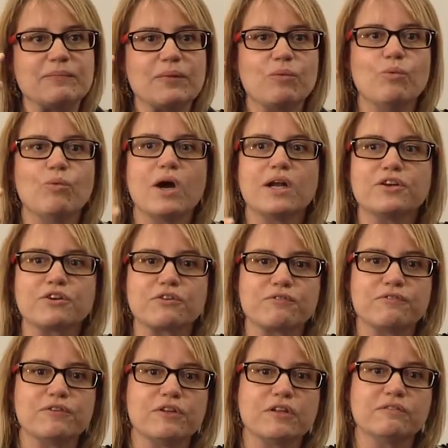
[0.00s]

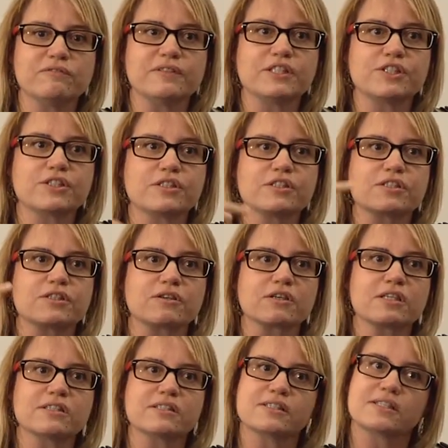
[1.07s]
wonderful vicious
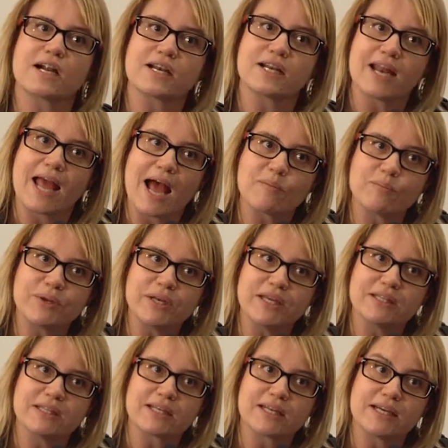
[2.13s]
circle started
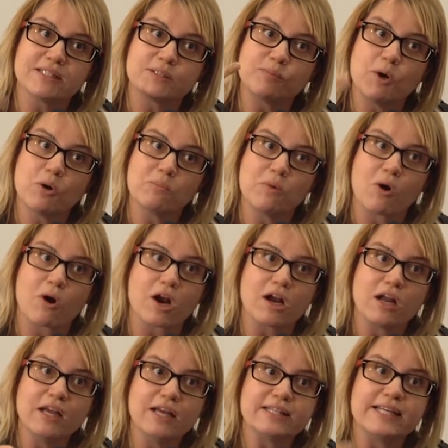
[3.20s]
happening, that I spoke
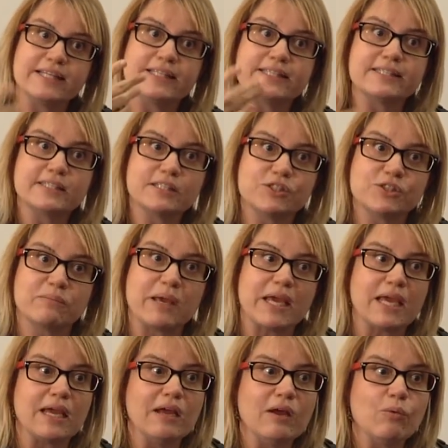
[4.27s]
more, they listened to
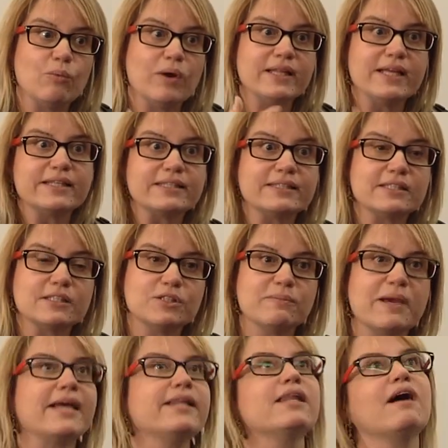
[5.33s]
me. When they listened to
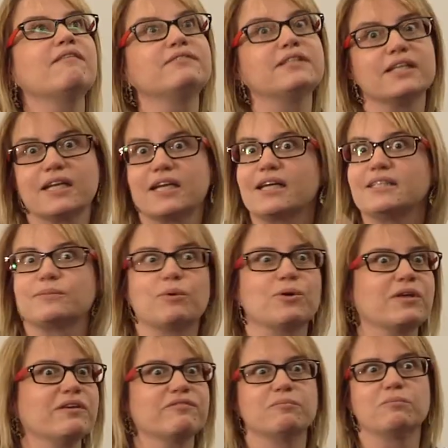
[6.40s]
me, I loved it, and I
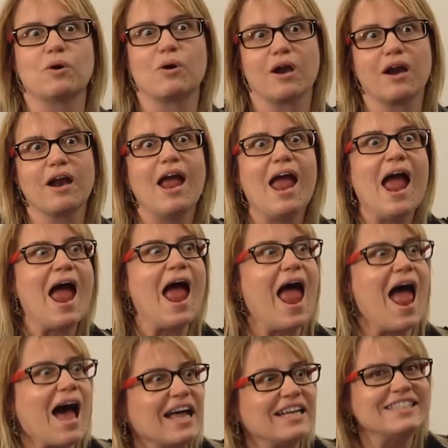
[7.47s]
spoke even more.
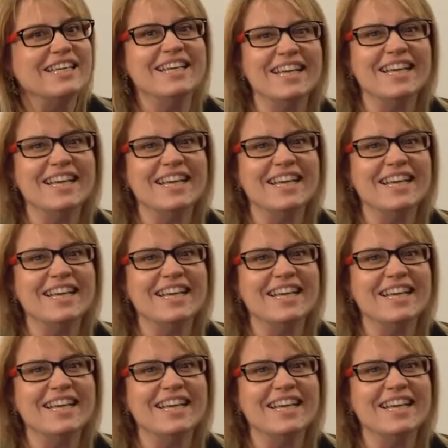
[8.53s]
And